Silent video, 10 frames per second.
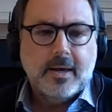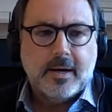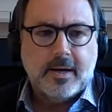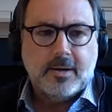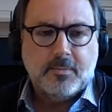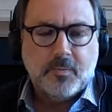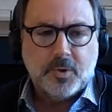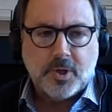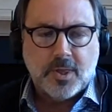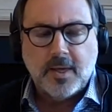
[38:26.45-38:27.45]
um,
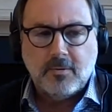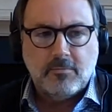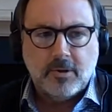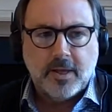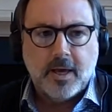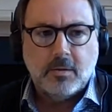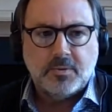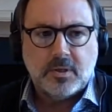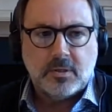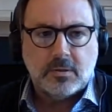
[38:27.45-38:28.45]
which I think really
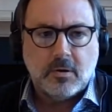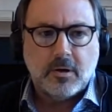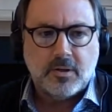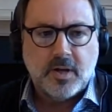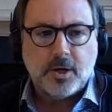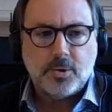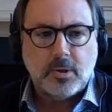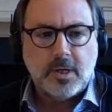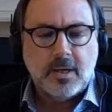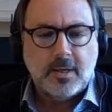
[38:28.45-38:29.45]
helps us
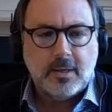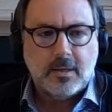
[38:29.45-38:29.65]
architecturally.